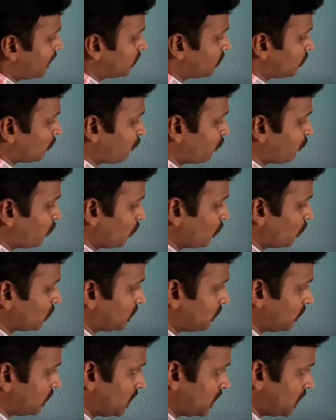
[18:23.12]
and the
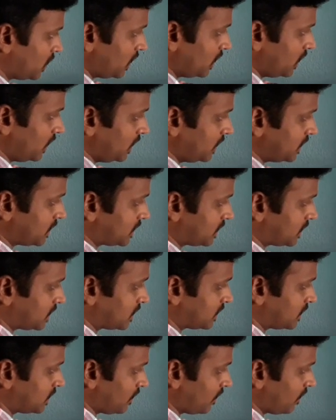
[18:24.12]
fourth one
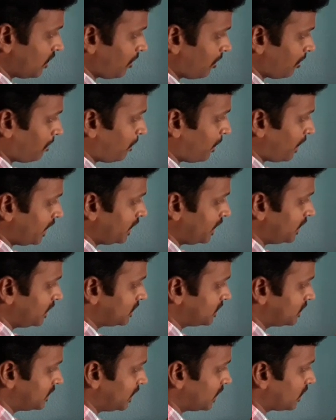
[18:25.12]
is pi
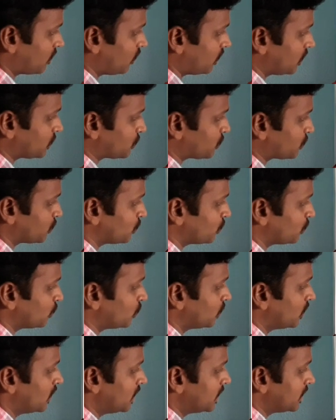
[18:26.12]
is equals
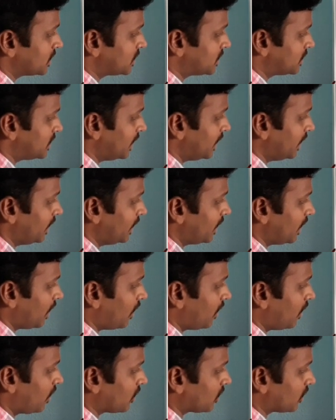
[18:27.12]
to
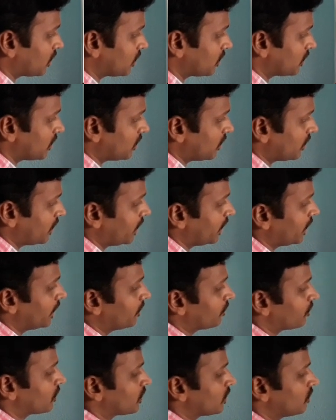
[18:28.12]

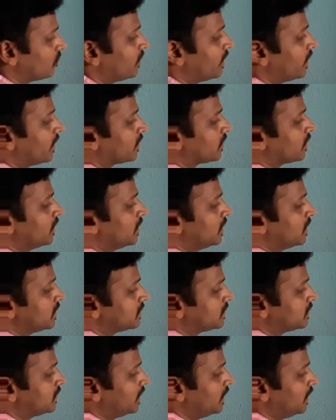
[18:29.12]
CRT, where
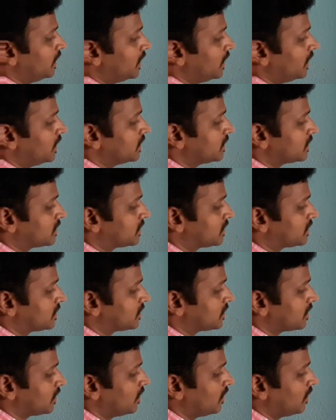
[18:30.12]
C
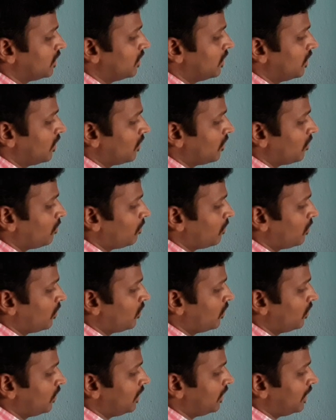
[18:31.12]
is
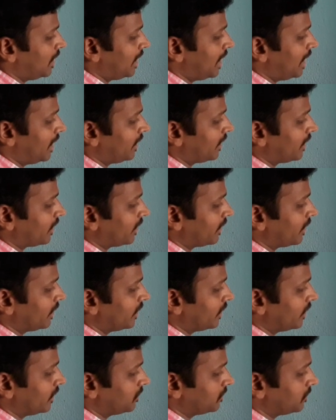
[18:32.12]

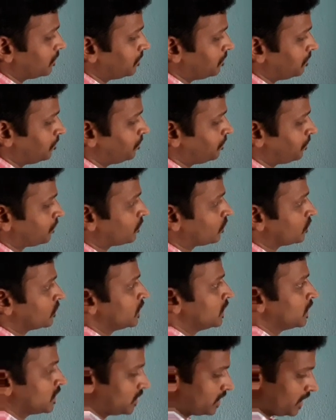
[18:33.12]
molarity.
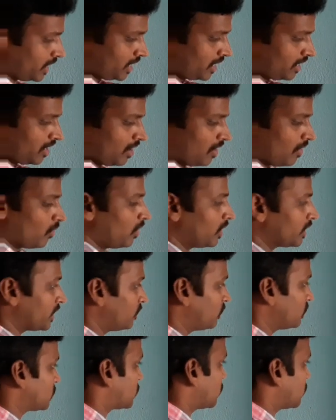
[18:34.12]
See what I